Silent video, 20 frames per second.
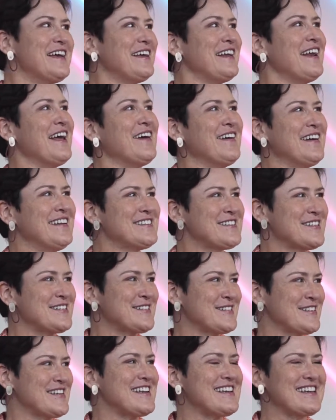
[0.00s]
you know, and to
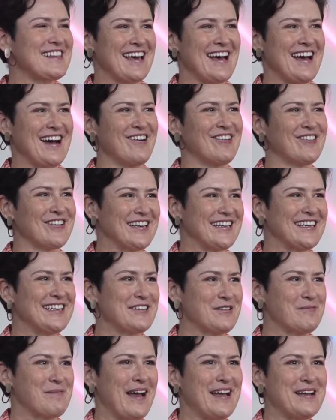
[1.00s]
see that on
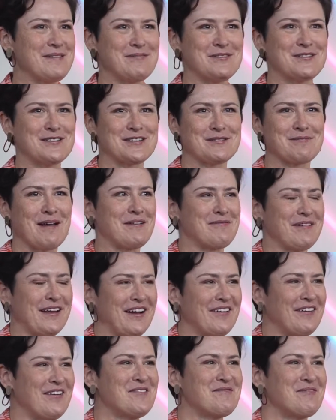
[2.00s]
legal papers just made me
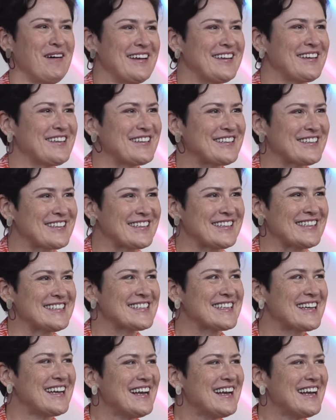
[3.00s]
go, oh my goodness.